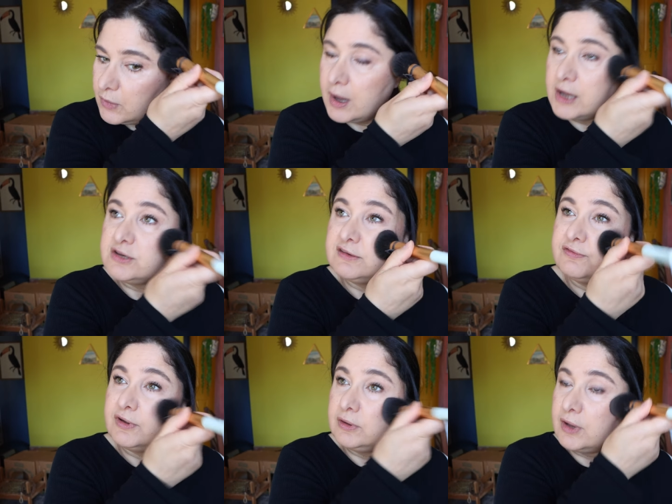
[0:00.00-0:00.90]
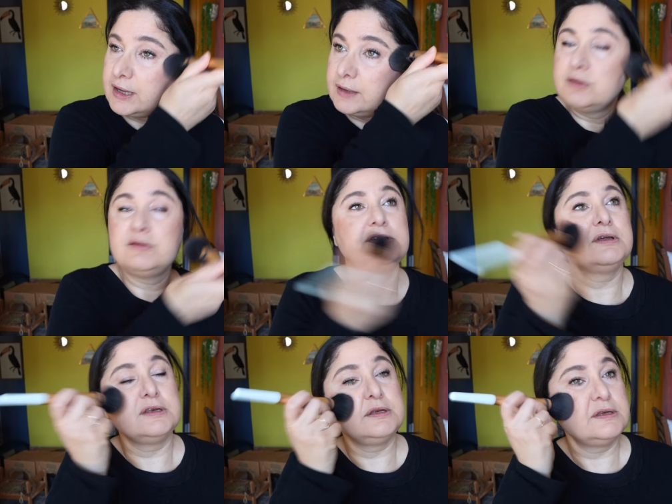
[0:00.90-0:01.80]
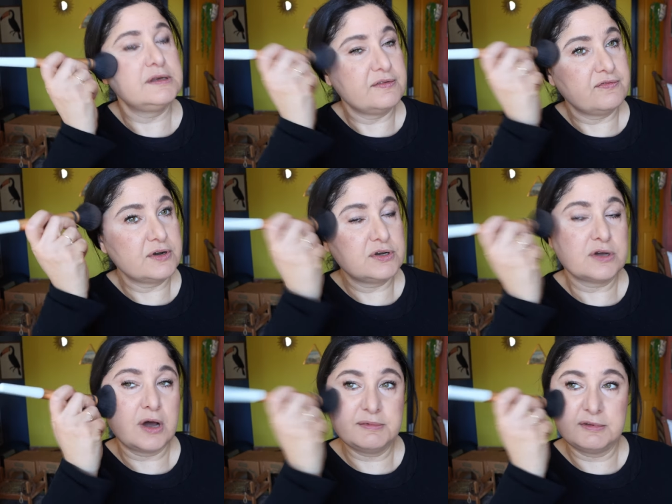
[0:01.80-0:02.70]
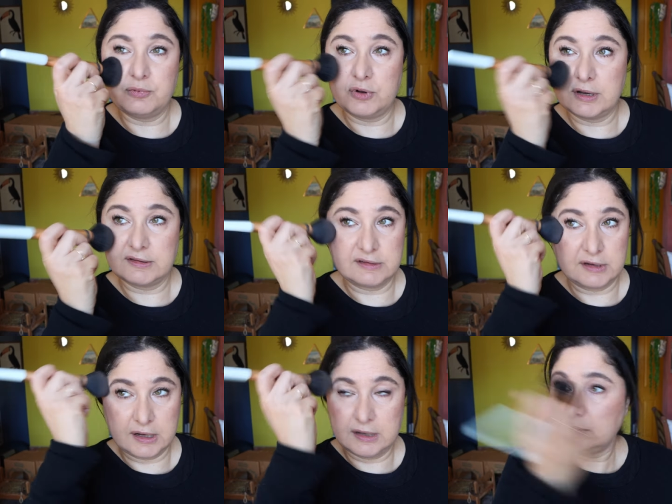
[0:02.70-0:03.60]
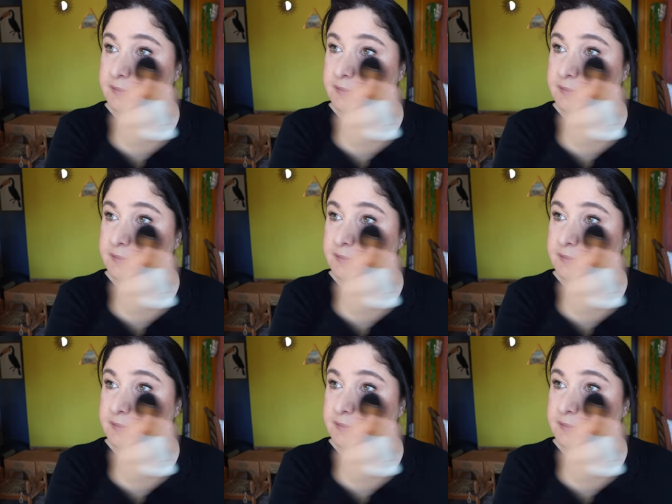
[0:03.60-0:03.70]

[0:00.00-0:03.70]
I just felt like using different types of products today